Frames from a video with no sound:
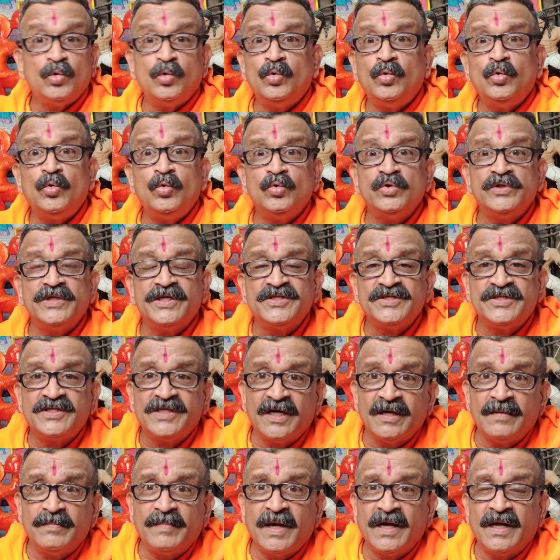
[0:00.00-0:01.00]
who
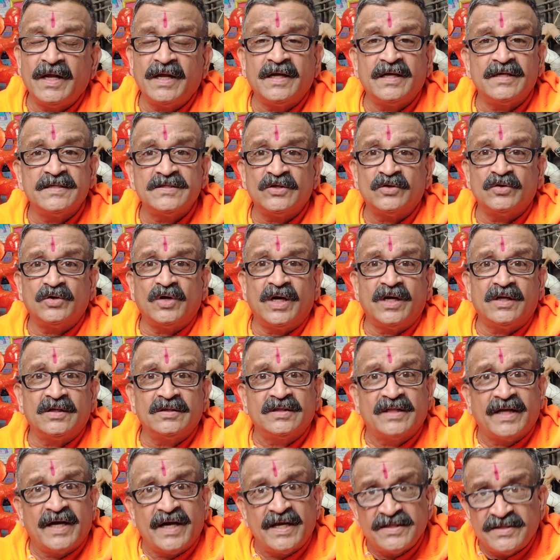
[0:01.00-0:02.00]
just said bananas and
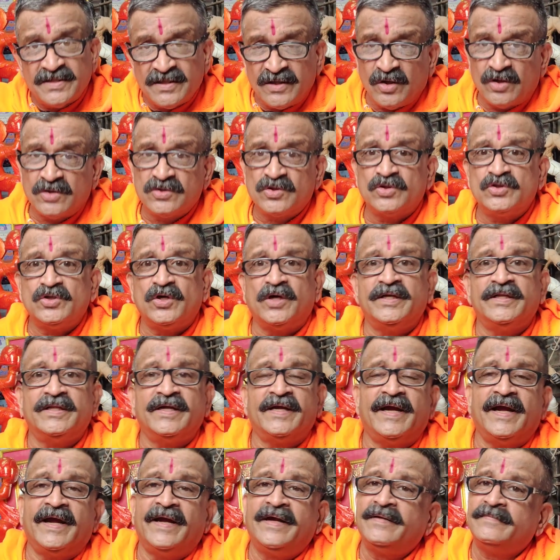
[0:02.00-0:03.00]
got thrashed, he also joined
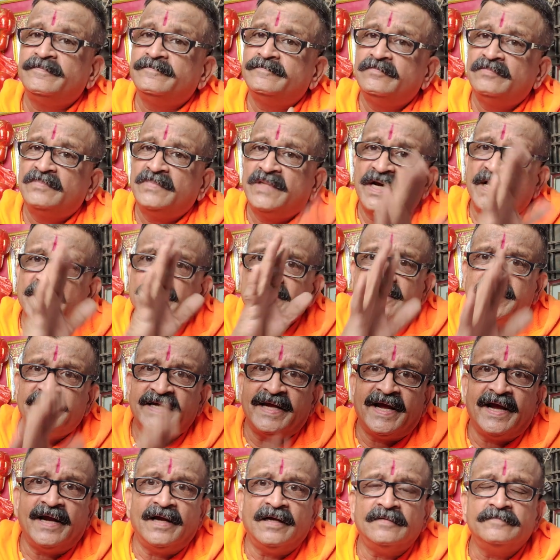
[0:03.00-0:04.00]
the gang. Thrashing
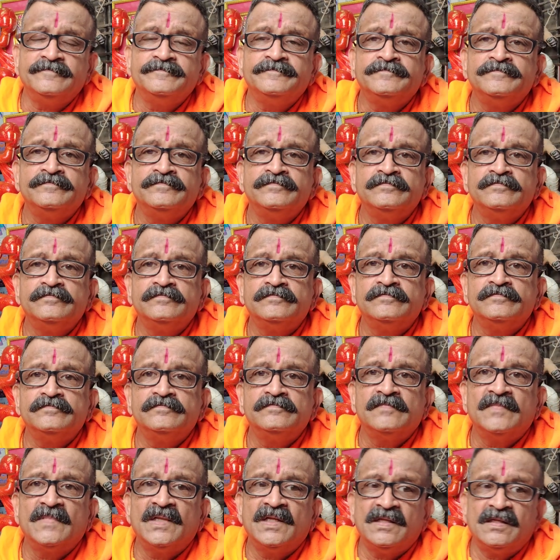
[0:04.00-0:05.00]
gang.
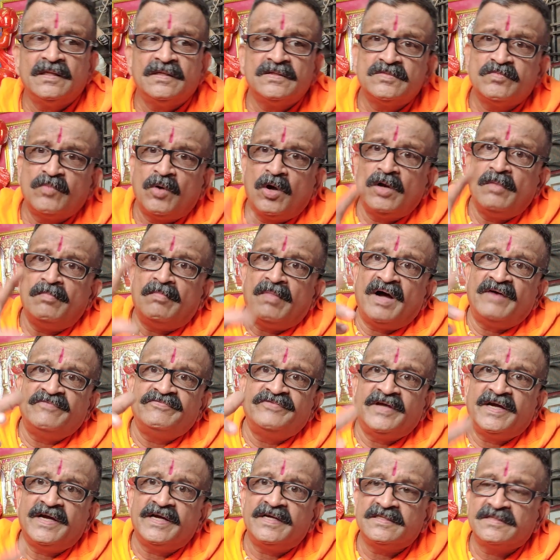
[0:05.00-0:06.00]
The small
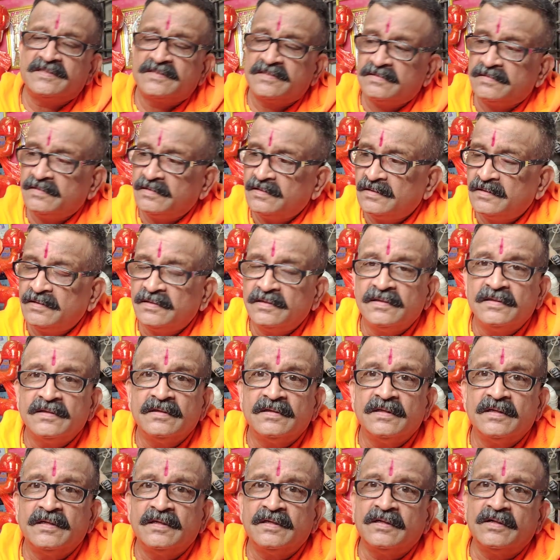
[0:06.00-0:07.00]
mafias
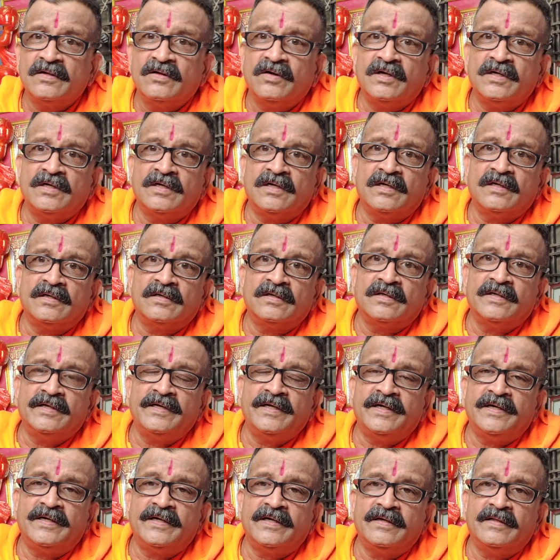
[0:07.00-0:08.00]
got
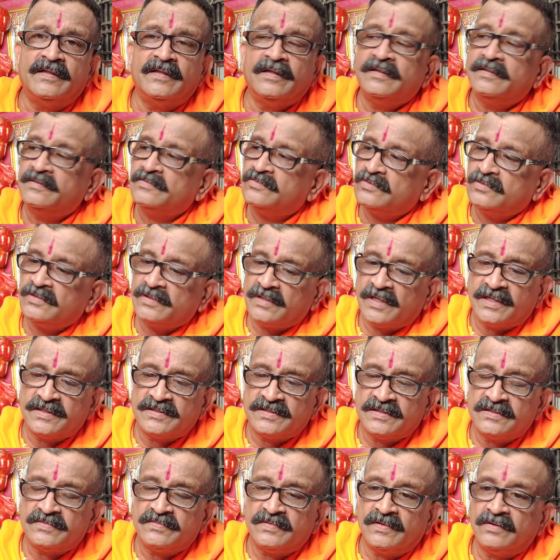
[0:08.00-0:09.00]
created there. So
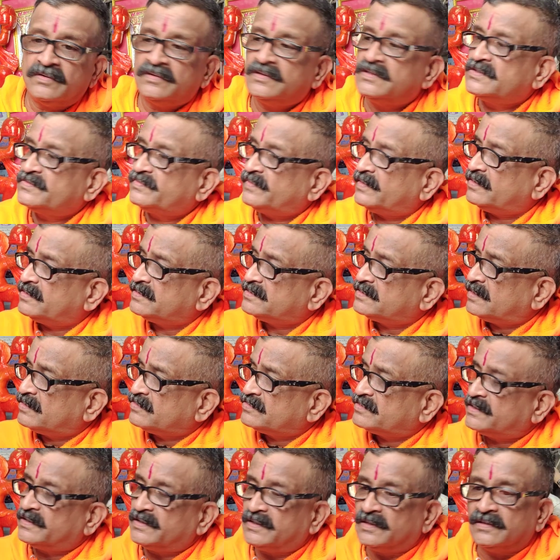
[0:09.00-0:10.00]
thrash this one. This fellow is
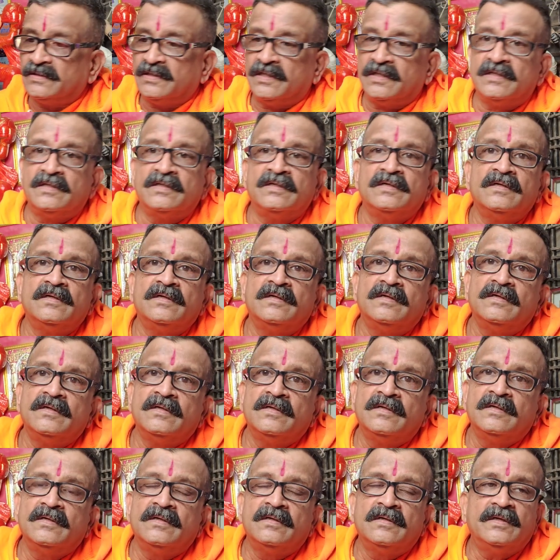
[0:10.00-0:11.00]
now sitting there.
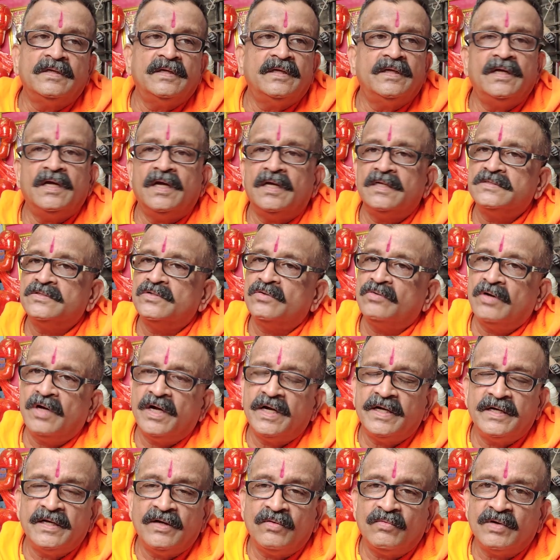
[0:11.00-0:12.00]
He has no
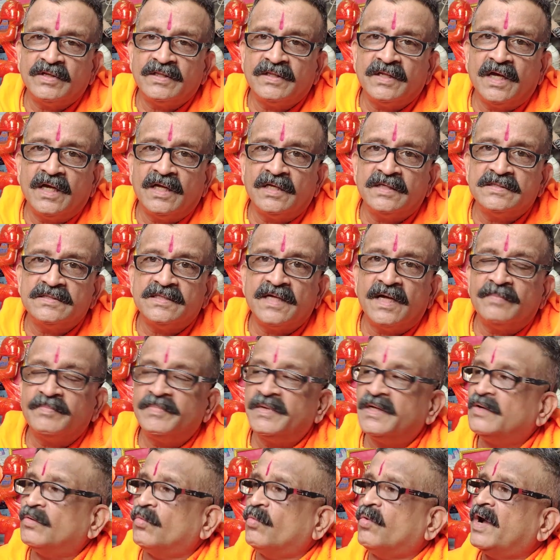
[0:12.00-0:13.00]
idea what the hell is
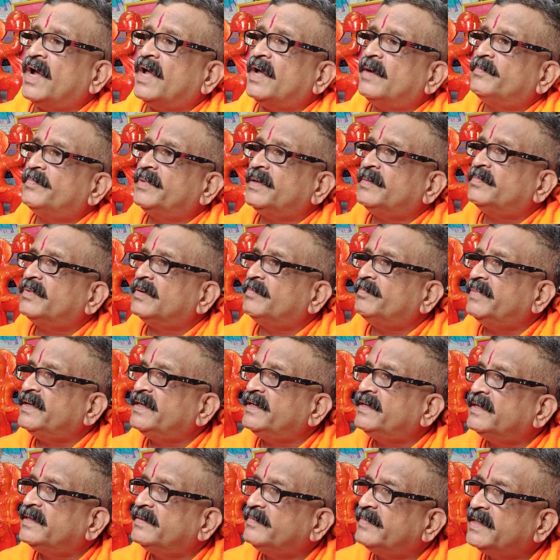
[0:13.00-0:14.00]
happening. Why are people
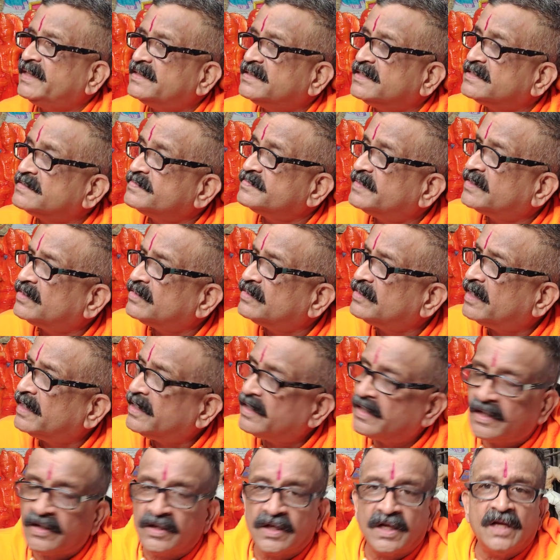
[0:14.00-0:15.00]
beating me just because
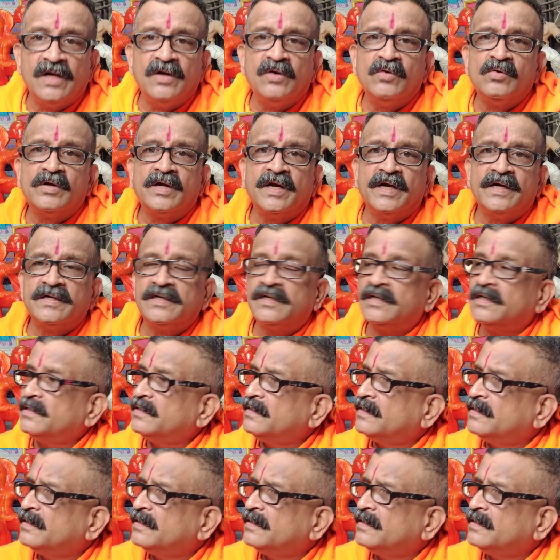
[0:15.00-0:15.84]
I take a look at